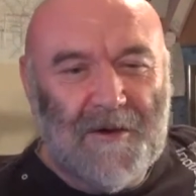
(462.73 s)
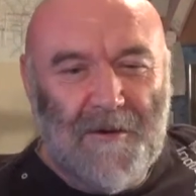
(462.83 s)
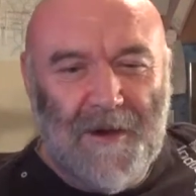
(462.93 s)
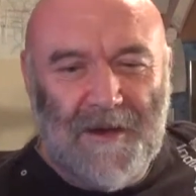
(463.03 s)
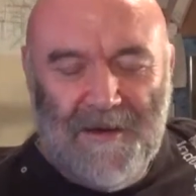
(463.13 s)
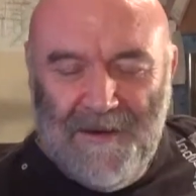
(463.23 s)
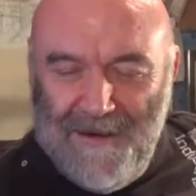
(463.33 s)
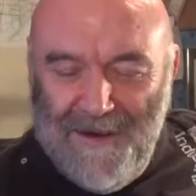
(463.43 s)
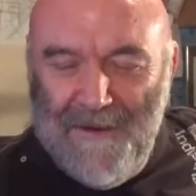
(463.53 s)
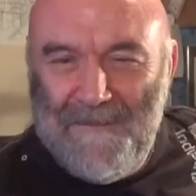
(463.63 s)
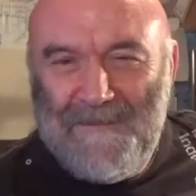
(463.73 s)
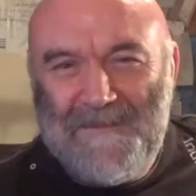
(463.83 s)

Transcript: Quick. I'm